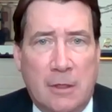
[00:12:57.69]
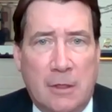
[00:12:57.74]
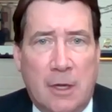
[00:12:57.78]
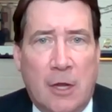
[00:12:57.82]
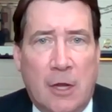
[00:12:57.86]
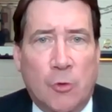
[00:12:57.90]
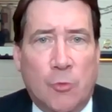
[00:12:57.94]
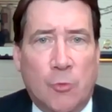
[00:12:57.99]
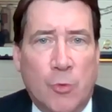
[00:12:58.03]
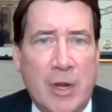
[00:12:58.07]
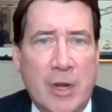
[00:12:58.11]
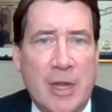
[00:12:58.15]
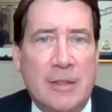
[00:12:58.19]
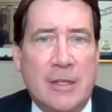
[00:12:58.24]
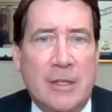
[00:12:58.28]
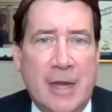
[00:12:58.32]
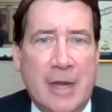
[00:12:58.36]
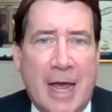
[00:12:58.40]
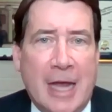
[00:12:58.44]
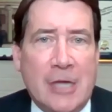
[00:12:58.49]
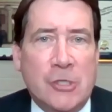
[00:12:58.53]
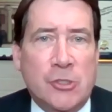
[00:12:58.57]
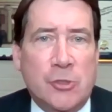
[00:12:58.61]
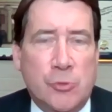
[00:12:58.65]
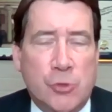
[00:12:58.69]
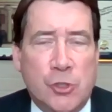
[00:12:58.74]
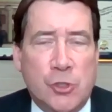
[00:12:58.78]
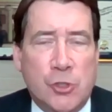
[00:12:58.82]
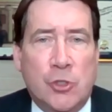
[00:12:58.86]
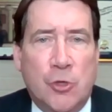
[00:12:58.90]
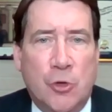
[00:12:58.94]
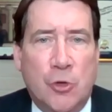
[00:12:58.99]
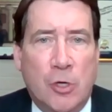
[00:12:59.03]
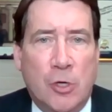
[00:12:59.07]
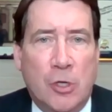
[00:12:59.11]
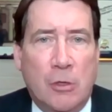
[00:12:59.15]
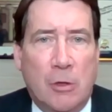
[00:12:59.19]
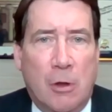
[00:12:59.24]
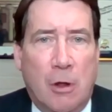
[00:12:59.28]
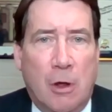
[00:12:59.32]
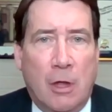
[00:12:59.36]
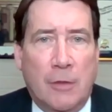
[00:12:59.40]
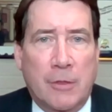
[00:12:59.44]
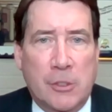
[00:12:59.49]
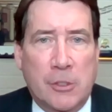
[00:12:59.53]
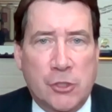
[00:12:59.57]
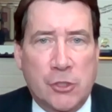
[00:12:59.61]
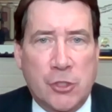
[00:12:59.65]
and read the national security
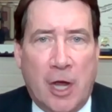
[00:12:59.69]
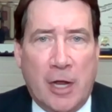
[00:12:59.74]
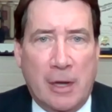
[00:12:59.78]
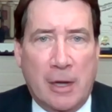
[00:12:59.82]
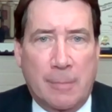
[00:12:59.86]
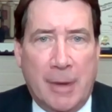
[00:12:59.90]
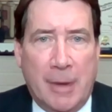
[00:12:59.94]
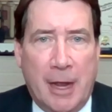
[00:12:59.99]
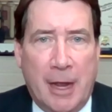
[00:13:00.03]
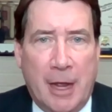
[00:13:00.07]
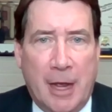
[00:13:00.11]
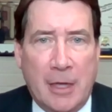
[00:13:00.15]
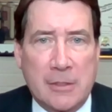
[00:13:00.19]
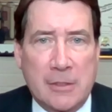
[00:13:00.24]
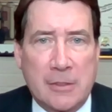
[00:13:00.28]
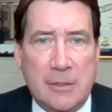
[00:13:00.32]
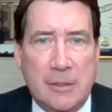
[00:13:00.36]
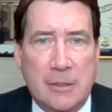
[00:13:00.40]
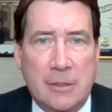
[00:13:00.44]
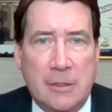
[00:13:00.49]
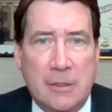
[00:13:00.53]
law that China passed.